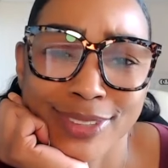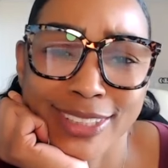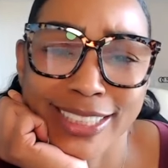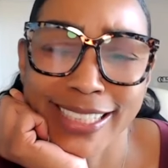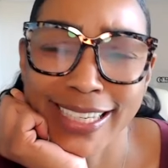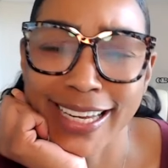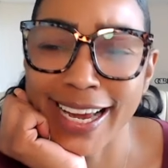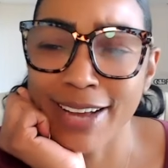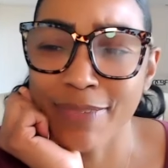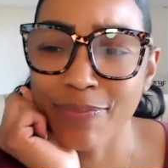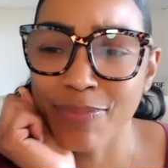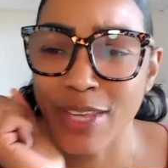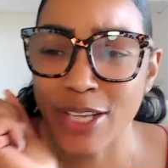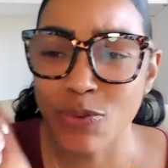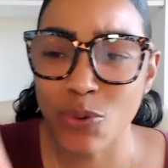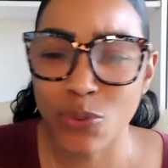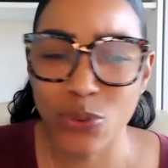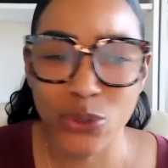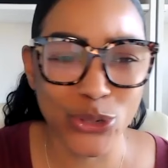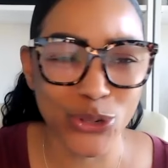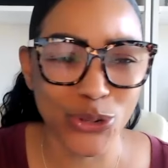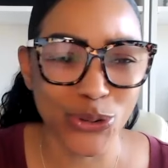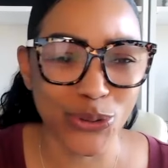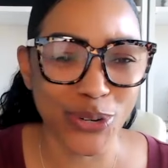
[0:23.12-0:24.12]
yeah, that's what
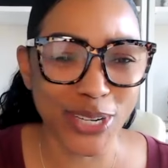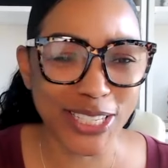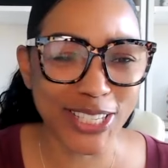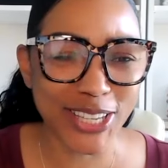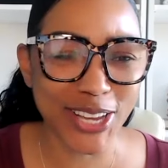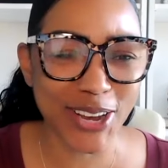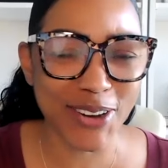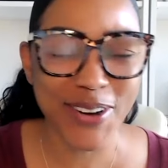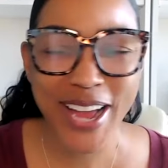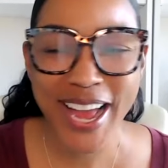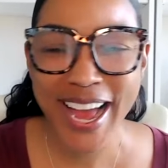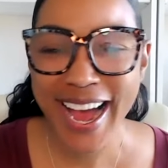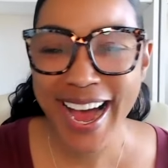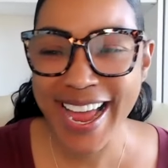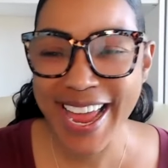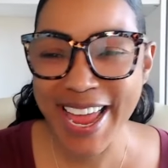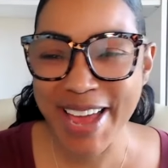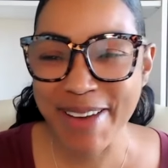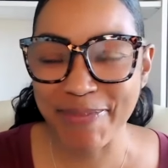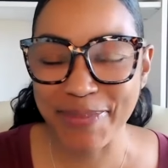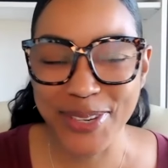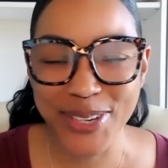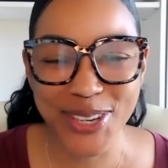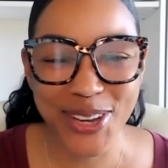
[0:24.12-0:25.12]
we're doing. So I
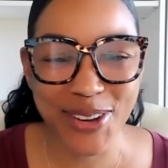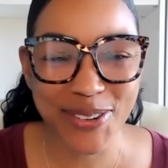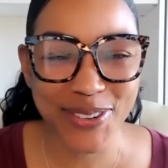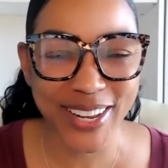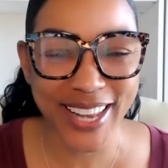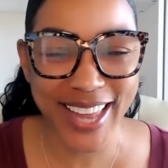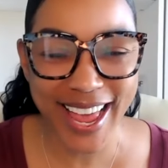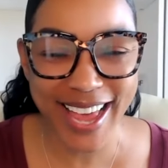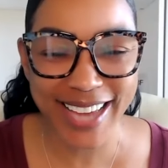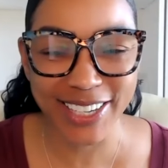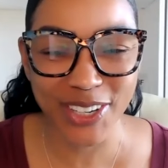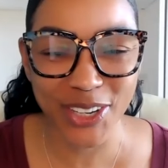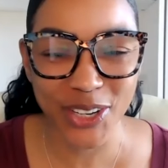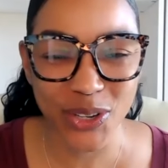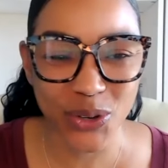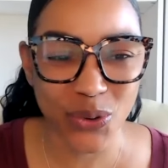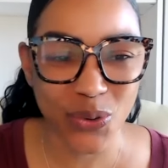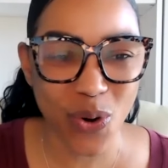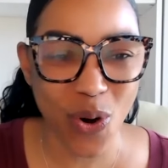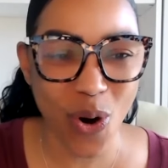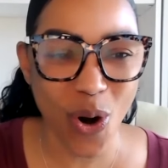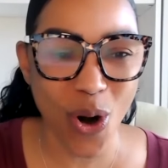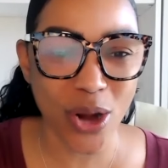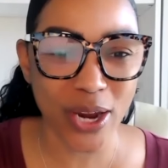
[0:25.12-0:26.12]
am so glad
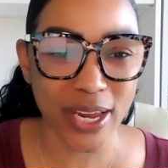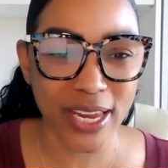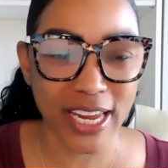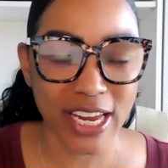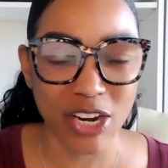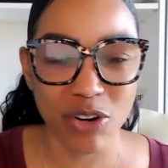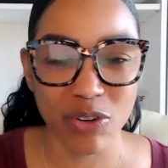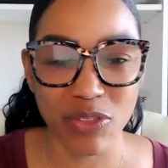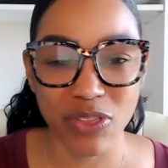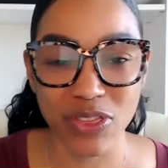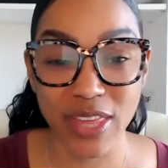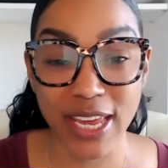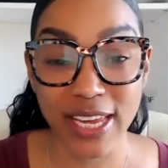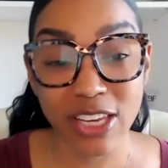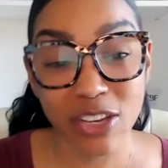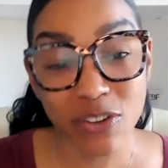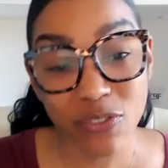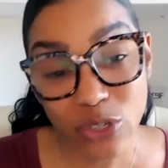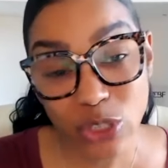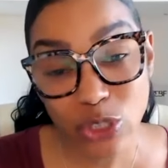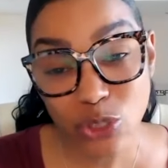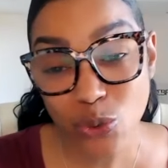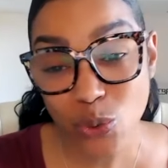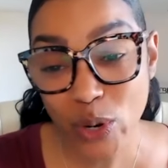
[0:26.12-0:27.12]
you are here. Thank you
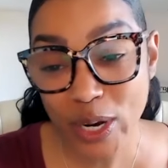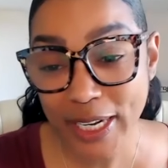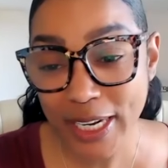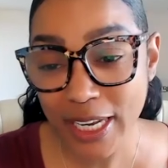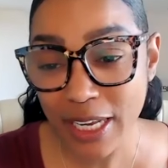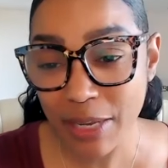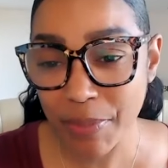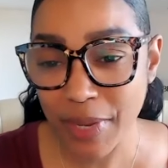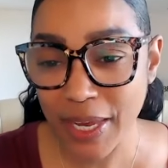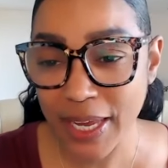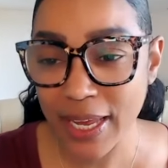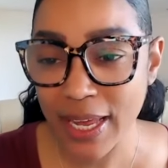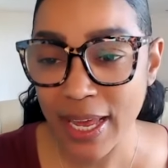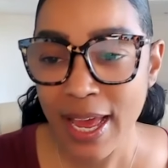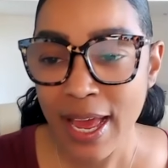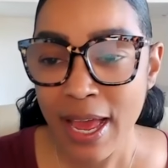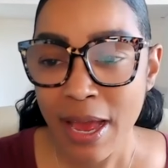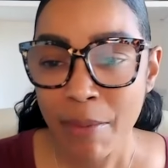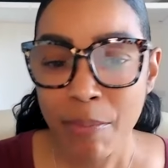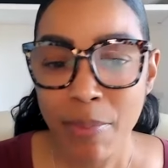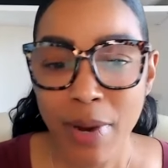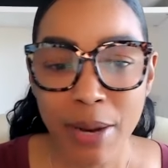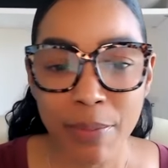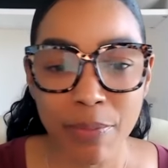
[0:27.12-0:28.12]
for joining me.
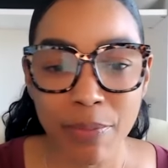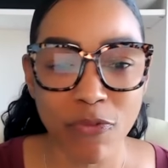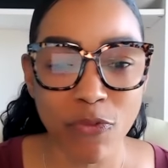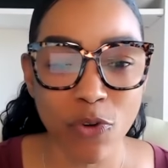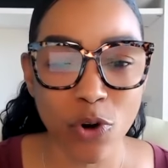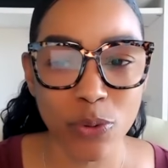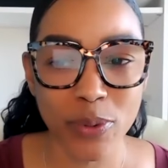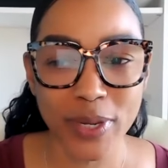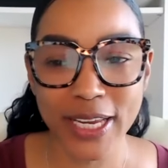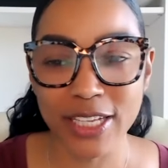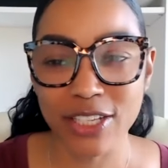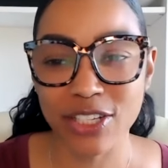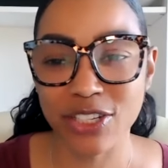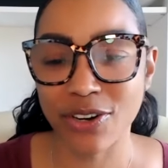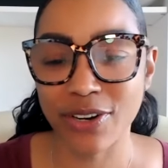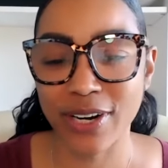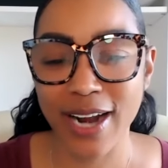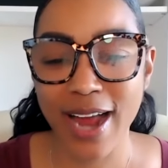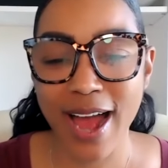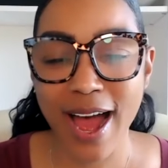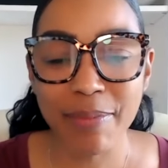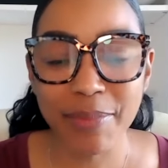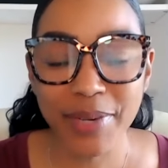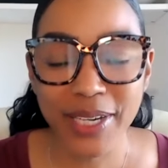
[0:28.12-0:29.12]
But before we get started,
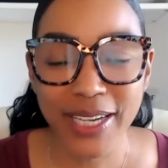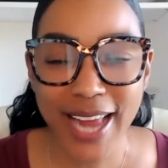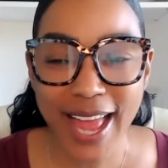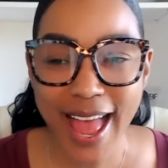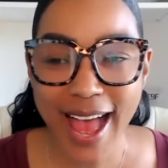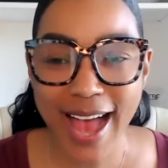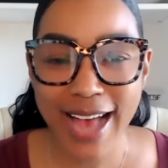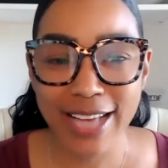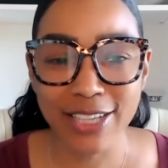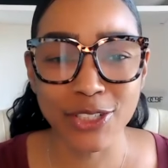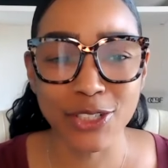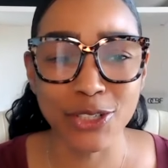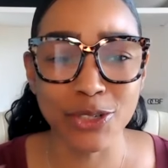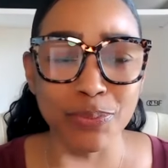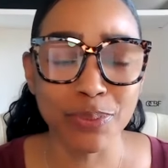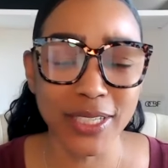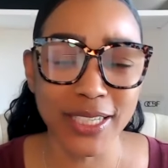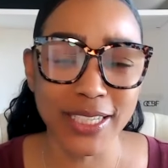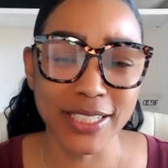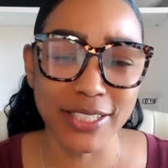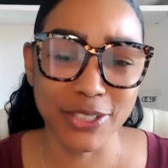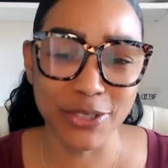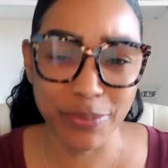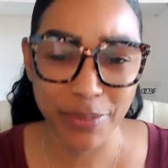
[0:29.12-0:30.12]
I'm going to ask you,
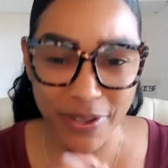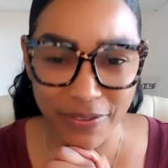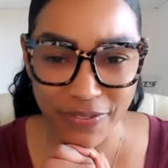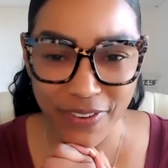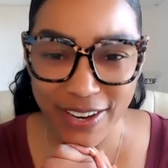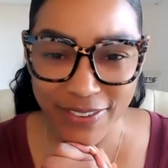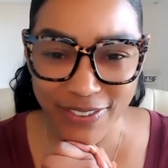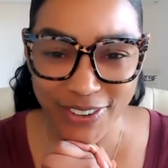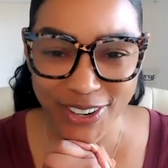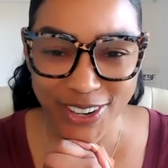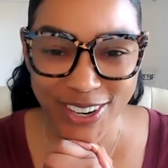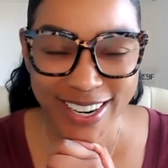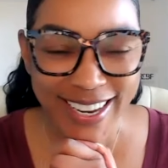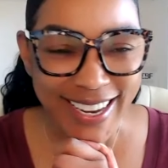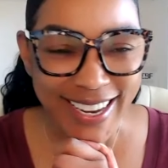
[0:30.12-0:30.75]
please do me a favor,